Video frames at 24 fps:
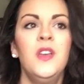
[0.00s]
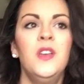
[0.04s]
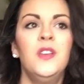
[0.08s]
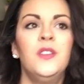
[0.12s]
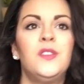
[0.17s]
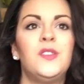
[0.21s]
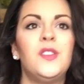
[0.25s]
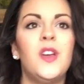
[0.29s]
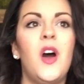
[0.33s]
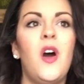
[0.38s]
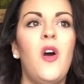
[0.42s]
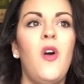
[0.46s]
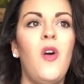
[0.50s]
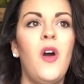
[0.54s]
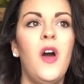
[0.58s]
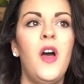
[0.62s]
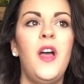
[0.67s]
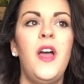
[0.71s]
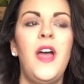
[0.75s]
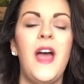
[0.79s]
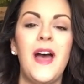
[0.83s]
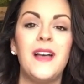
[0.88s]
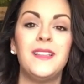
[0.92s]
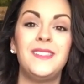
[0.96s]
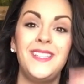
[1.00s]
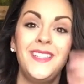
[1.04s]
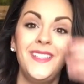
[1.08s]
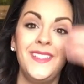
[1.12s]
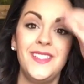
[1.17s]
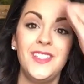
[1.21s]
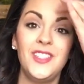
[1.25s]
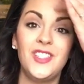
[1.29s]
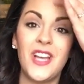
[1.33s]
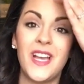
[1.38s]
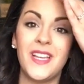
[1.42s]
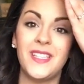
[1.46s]
So as he
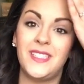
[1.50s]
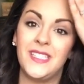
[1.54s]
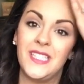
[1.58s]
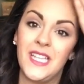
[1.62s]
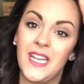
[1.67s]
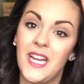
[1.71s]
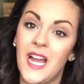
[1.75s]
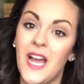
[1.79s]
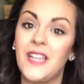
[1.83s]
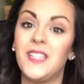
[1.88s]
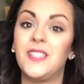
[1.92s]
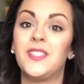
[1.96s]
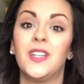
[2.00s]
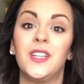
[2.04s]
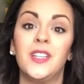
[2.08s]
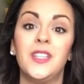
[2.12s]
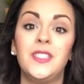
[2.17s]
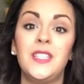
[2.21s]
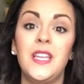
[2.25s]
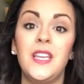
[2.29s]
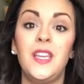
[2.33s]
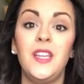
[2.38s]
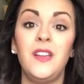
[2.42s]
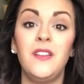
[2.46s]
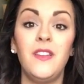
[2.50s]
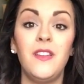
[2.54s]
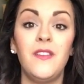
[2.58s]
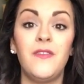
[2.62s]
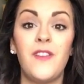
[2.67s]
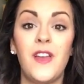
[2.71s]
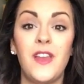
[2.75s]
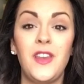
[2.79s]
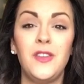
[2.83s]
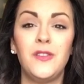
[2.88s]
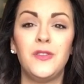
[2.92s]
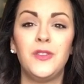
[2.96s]
suggested, I started taking the
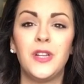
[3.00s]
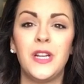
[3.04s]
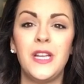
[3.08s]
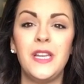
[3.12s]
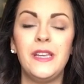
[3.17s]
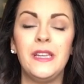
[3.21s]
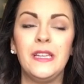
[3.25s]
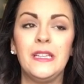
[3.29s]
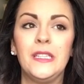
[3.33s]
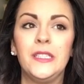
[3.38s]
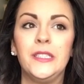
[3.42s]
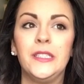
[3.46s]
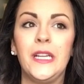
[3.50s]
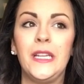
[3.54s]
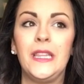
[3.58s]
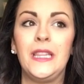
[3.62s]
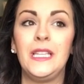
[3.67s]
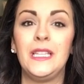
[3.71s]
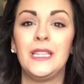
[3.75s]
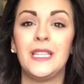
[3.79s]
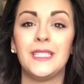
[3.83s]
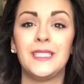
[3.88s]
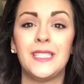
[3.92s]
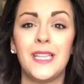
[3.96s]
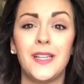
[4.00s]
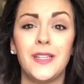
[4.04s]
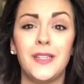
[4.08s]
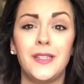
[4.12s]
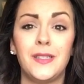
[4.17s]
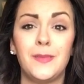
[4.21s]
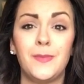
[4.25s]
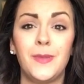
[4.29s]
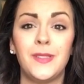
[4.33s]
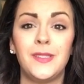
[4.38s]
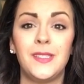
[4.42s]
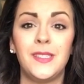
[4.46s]
fenugreek. I think that's how you're
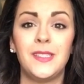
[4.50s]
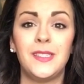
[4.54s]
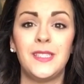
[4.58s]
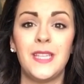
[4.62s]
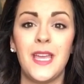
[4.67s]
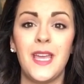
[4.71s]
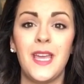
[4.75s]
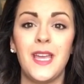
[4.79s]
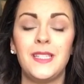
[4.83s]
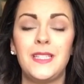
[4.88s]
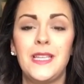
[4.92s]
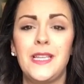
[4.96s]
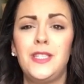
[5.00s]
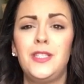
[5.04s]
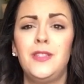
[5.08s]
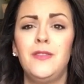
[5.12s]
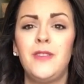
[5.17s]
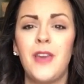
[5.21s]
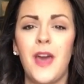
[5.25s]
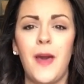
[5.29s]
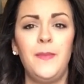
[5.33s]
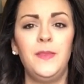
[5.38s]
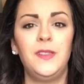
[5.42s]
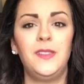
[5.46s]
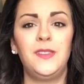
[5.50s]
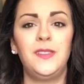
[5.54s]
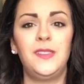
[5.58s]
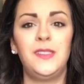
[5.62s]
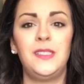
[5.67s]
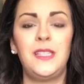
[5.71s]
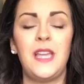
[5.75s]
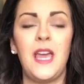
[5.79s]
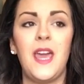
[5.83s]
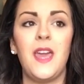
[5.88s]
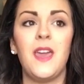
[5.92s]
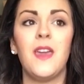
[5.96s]
supposed to say it. I take 2 capsules
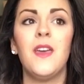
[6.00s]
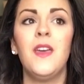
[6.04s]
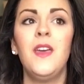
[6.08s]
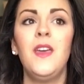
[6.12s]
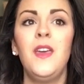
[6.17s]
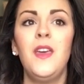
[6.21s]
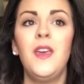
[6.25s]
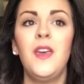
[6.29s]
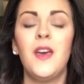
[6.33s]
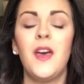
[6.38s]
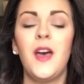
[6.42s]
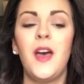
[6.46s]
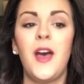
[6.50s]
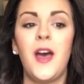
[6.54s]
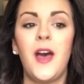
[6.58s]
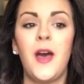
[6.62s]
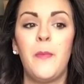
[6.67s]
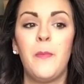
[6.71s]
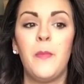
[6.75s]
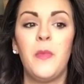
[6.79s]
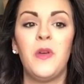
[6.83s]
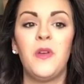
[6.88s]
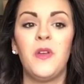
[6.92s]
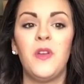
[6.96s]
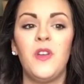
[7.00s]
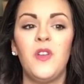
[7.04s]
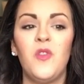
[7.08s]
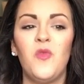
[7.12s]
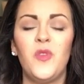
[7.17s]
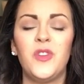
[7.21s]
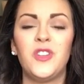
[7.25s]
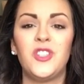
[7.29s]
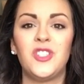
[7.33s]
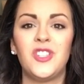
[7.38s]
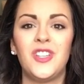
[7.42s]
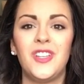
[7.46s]
a day,
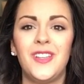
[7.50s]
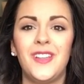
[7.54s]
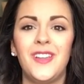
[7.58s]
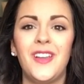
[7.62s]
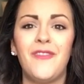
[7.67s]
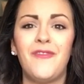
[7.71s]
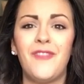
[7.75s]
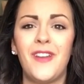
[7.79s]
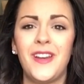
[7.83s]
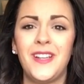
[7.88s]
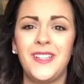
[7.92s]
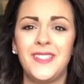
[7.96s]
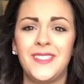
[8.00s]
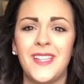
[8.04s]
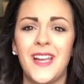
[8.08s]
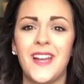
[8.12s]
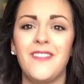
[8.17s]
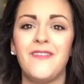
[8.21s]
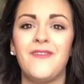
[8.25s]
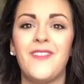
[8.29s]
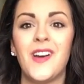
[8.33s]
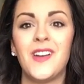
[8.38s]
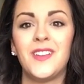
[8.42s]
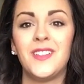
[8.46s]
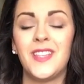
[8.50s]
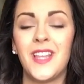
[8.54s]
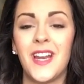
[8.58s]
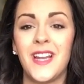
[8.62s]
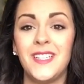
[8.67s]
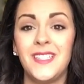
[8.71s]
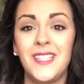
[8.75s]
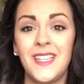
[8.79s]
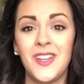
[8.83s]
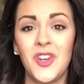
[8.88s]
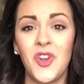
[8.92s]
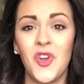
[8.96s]
which, funny side effect that
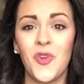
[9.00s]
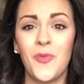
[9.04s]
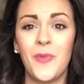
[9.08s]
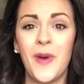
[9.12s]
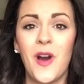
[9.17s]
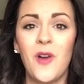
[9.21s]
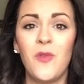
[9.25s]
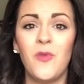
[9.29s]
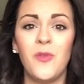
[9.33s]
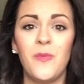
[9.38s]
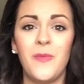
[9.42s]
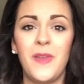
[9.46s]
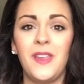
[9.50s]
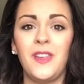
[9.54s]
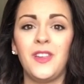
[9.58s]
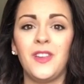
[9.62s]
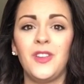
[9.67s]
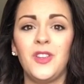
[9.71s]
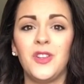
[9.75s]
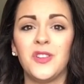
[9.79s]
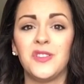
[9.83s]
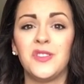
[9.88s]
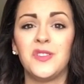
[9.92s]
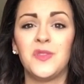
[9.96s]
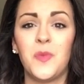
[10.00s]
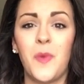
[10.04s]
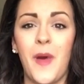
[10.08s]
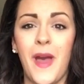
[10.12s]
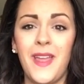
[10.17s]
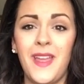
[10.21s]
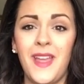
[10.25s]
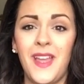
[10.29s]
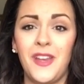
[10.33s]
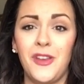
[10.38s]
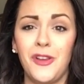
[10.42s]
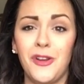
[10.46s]
I didn't know about, will make your
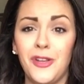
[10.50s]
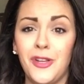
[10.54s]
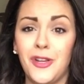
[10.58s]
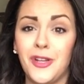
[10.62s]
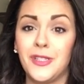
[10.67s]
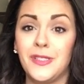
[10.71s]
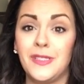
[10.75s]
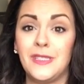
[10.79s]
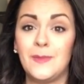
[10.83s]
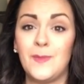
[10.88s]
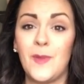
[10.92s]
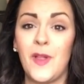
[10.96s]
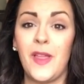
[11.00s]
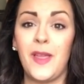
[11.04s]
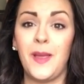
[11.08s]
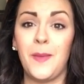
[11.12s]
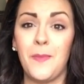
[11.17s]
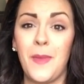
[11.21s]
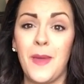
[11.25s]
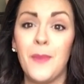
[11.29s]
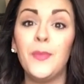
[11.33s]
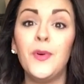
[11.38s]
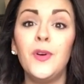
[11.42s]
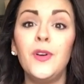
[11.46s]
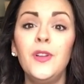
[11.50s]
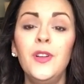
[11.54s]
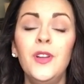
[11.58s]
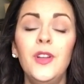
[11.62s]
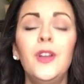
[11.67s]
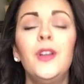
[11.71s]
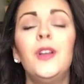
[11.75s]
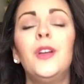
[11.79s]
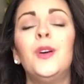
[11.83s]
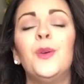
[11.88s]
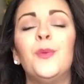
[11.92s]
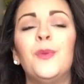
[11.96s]
sweat and your urine smell like maple,
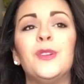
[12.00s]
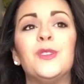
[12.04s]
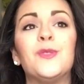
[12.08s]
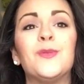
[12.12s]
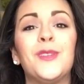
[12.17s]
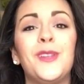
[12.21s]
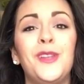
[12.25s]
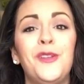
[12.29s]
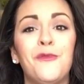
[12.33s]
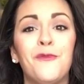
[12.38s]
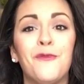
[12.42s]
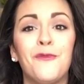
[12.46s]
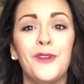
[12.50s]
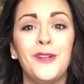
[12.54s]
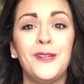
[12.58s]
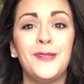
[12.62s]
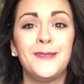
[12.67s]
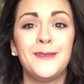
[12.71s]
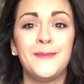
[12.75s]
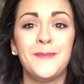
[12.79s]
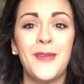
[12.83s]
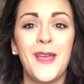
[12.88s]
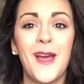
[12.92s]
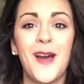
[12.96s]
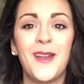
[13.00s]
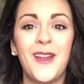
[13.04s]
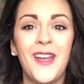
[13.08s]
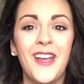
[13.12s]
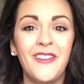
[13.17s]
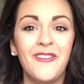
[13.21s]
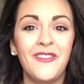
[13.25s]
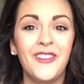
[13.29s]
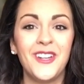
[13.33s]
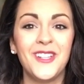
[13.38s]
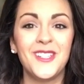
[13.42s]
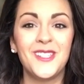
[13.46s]
which really freaked me out
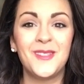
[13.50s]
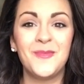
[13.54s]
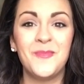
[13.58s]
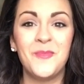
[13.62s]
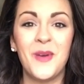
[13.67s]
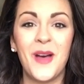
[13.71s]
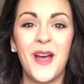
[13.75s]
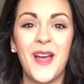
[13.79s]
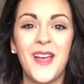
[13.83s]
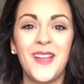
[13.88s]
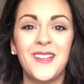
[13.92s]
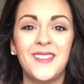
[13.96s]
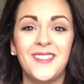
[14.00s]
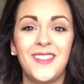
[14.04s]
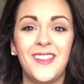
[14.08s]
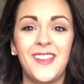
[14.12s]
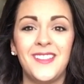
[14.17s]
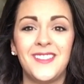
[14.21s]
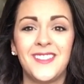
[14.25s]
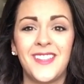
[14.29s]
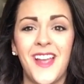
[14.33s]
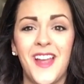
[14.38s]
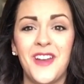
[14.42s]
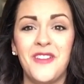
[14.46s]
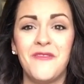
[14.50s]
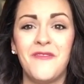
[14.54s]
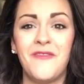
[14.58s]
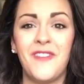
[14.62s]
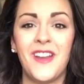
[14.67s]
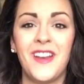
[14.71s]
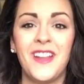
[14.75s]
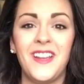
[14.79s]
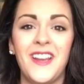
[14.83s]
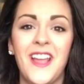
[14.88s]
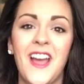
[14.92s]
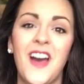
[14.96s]
at first, but it's kind of
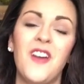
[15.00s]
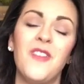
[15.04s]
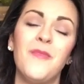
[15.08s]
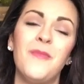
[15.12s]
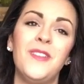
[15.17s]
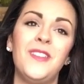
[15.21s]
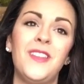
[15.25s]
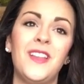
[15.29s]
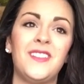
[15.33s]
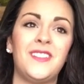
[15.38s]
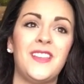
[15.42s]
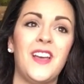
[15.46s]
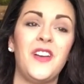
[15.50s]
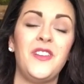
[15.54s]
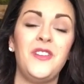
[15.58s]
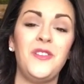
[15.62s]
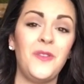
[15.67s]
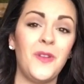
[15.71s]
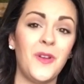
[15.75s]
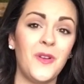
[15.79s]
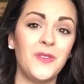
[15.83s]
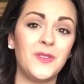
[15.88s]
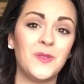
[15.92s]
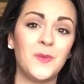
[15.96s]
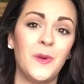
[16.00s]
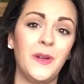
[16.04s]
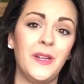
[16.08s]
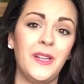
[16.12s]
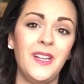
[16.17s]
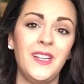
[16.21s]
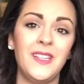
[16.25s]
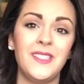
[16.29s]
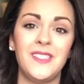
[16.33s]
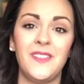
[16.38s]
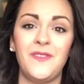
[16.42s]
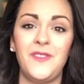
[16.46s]
funny now. But that's how you know it's
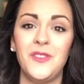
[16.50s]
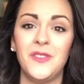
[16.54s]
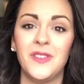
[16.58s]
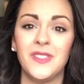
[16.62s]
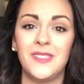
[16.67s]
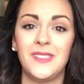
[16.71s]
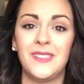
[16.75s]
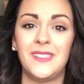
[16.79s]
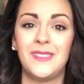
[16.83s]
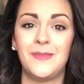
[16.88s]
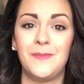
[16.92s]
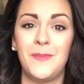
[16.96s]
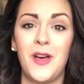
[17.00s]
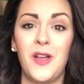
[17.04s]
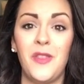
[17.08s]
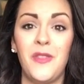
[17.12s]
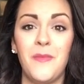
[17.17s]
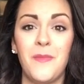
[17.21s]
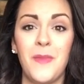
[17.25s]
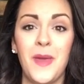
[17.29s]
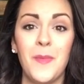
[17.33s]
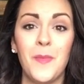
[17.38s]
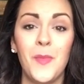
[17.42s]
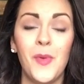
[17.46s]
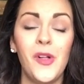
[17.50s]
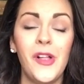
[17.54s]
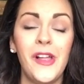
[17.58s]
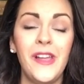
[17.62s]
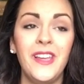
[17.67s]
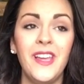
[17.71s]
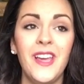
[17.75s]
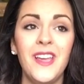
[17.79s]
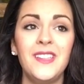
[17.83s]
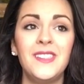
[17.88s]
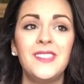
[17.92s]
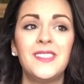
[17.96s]
working, is if you can smell the maple, I
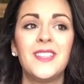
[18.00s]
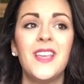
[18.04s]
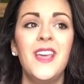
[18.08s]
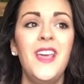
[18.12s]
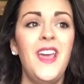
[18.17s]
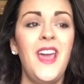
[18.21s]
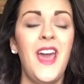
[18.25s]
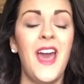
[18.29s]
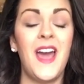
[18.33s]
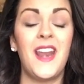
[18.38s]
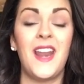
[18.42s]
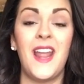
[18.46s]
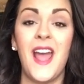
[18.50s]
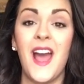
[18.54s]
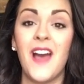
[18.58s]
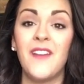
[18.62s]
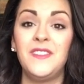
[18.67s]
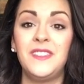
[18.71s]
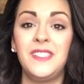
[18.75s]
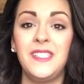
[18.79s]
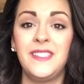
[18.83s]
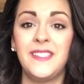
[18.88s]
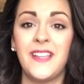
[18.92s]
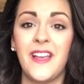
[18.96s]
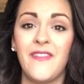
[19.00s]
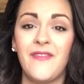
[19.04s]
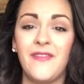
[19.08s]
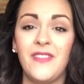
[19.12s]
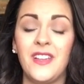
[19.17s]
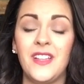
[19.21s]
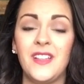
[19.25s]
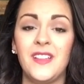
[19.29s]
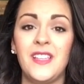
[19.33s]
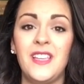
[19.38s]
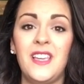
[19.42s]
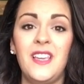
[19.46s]
guess. And I have seen
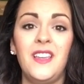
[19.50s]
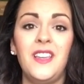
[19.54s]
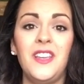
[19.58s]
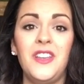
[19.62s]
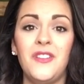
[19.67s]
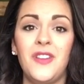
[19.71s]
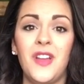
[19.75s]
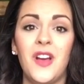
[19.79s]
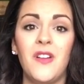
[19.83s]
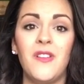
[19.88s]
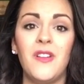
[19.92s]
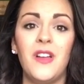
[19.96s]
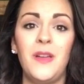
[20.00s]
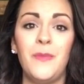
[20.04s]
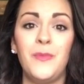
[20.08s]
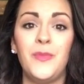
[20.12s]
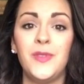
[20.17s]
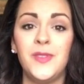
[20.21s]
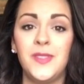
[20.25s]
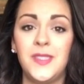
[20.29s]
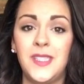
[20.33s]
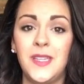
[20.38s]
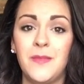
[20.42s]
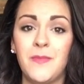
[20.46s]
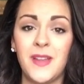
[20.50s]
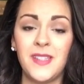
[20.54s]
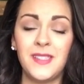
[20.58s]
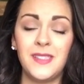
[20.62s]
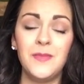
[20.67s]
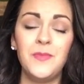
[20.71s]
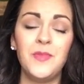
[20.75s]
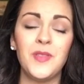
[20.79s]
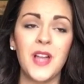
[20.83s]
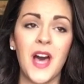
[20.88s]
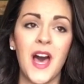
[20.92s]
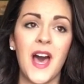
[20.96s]
definitely, a boost in my
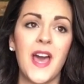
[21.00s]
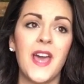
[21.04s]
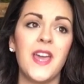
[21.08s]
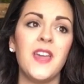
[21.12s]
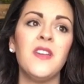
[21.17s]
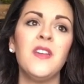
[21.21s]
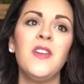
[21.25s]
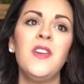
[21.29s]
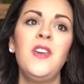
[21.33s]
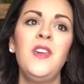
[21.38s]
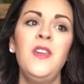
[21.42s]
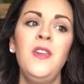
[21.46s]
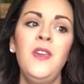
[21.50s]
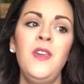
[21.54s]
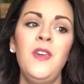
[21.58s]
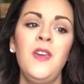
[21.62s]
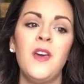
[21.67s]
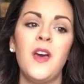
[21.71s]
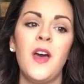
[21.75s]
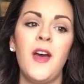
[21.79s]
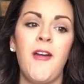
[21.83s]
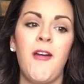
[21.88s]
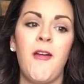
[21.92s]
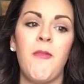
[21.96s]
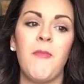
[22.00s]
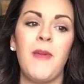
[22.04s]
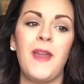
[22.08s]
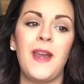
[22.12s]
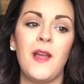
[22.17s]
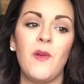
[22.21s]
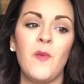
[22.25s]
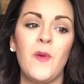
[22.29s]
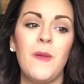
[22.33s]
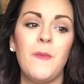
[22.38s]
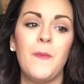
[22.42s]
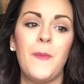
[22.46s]
supply. And
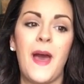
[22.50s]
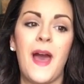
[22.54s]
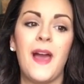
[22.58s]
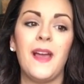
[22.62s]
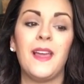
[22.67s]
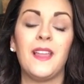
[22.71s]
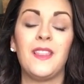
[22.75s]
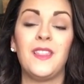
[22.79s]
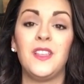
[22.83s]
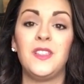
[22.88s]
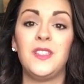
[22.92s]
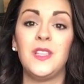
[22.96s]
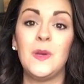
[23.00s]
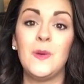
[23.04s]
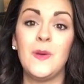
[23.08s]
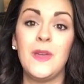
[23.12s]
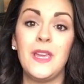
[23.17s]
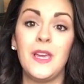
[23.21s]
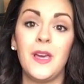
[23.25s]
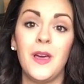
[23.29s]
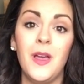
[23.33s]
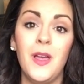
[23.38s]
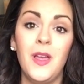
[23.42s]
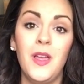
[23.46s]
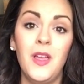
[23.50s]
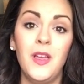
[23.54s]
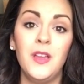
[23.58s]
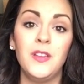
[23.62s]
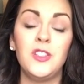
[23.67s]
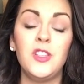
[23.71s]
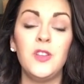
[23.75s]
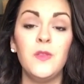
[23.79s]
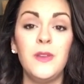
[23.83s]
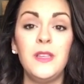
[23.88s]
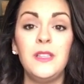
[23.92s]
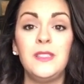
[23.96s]
I went back at the 2
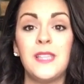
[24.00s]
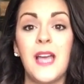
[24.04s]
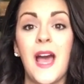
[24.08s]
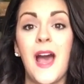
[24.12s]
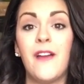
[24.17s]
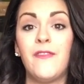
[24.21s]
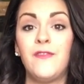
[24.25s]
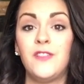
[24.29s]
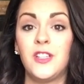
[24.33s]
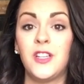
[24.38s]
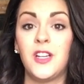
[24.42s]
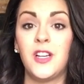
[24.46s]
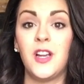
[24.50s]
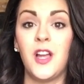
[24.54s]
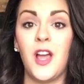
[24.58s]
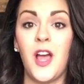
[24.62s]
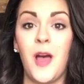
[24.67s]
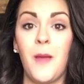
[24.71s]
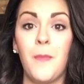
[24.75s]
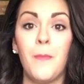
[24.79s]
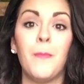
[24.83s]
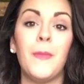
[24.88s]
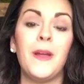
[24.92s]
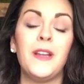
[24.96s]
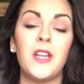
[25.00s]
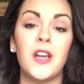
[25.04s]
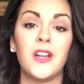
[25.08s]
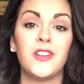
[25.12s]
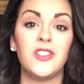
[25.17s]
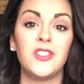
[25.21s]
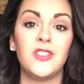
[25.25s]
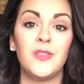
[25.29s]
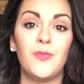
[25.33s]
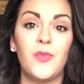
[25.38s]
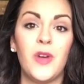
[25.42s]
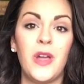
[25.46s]
weeks after my
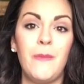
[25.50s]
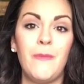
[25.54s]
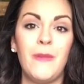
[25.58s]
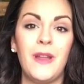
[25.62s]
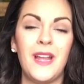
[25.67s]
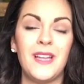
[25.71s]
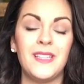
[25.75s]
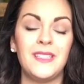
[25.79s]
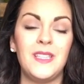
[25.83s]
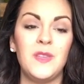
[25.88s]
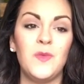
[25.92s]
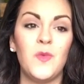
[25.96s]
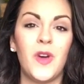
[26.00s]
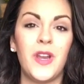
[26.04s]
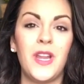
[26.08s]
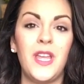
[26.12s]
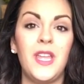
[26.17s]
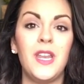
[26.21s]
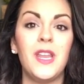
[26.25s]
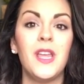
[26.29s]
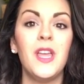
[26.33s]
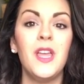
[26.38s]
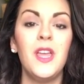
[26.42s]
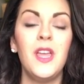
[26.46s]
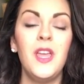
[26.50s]
doctor's appointment, as he wanted